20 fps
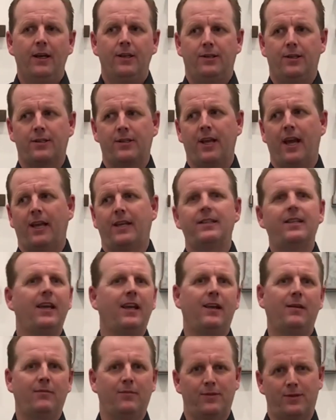Just like
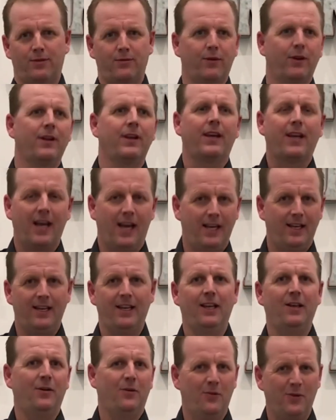teams really kind of
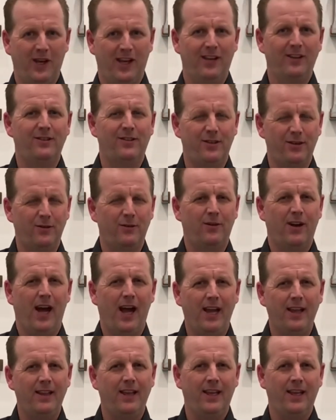need to win too, right?